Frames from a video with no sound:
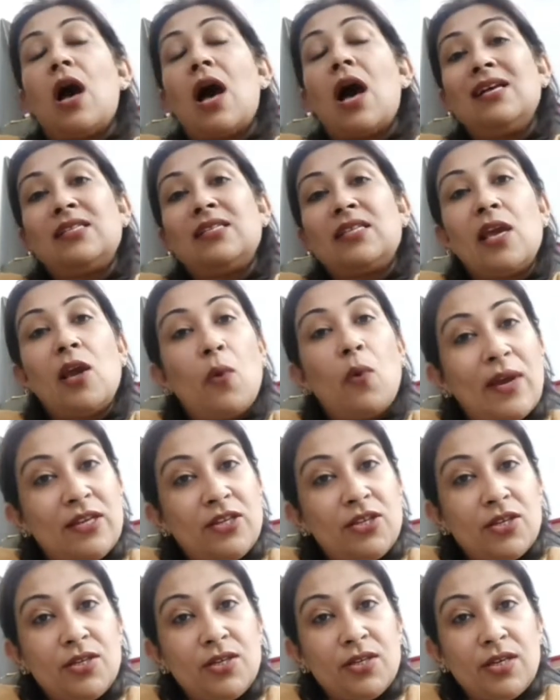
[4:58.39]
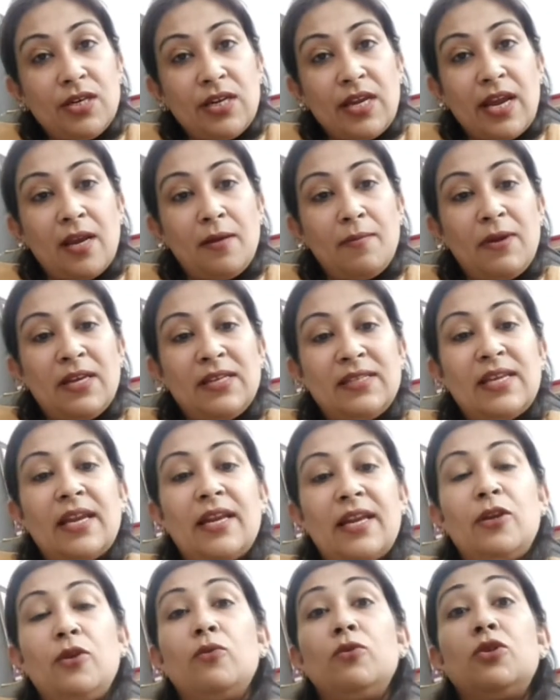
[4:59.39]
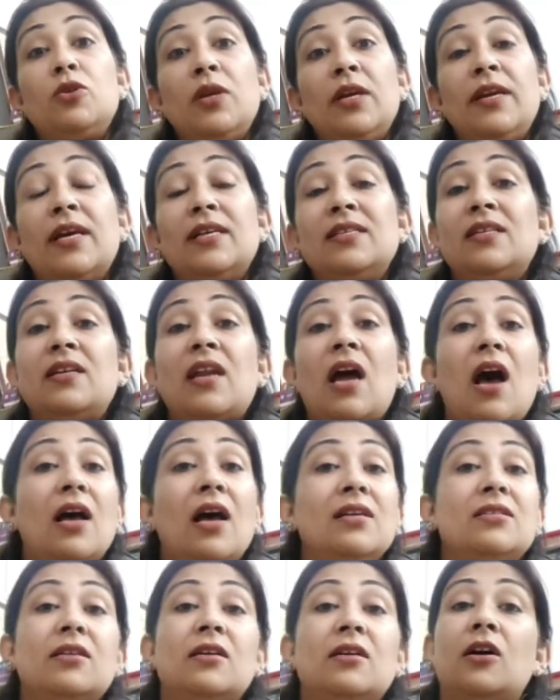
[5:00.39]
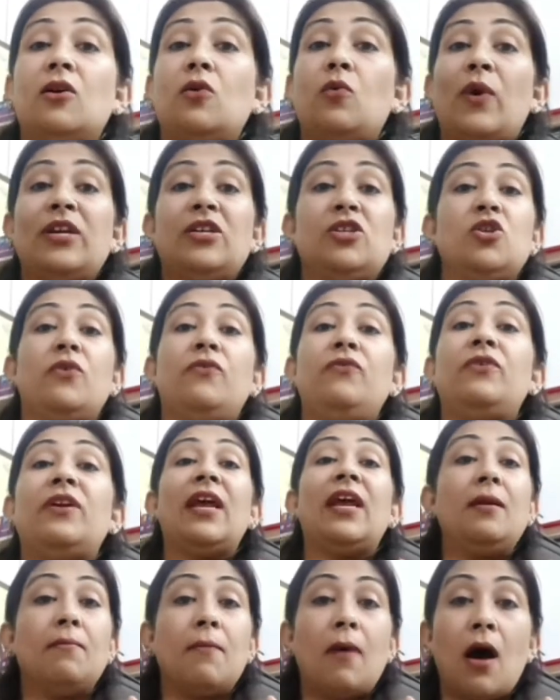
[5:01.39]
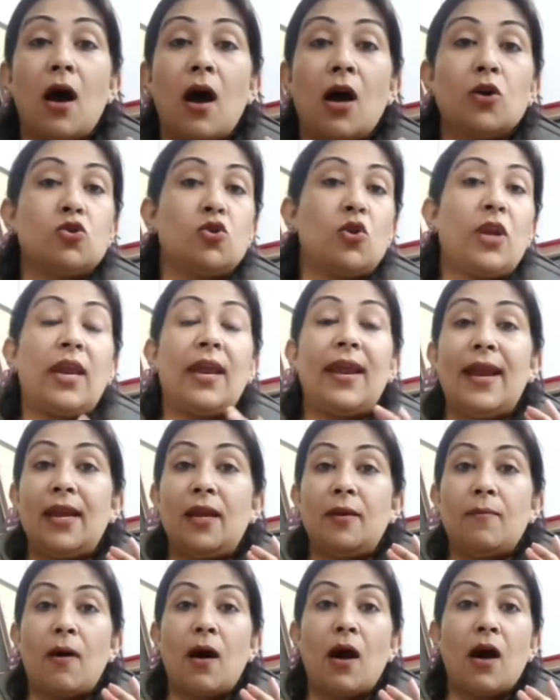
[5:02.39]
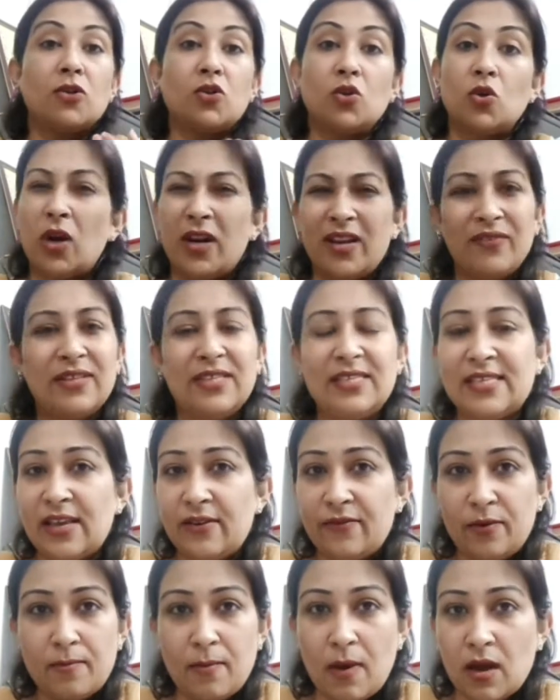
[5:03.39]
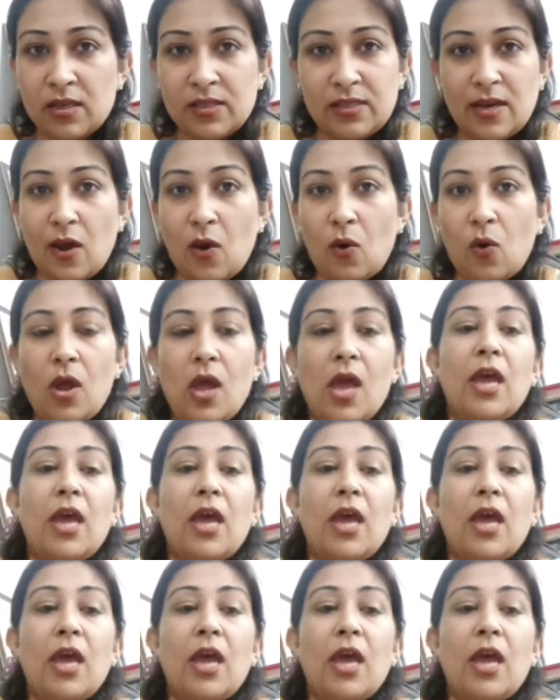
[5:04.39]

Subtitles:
asking questions in DNB is that usually doesn't ask a question of 10 marks or 8 marks or not even 7 marks now.